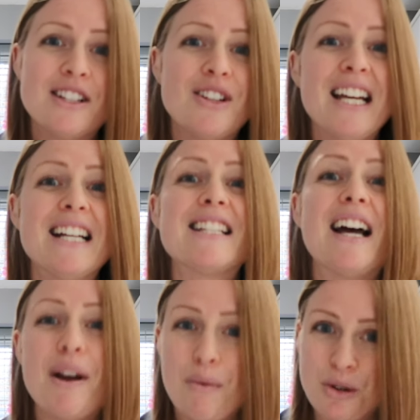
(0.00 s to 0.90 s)
So yes,
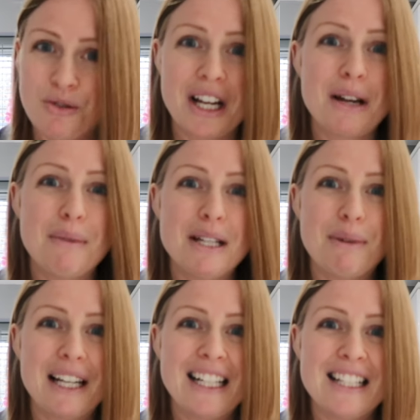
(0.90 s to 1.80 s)
I would recommend
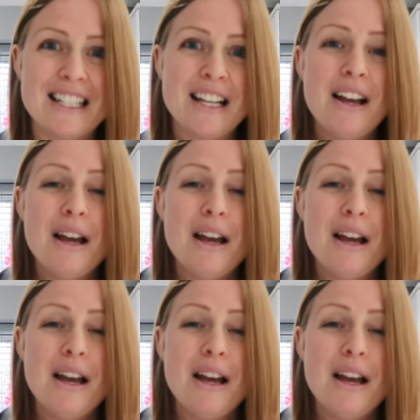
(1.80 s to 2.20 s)
Butlins.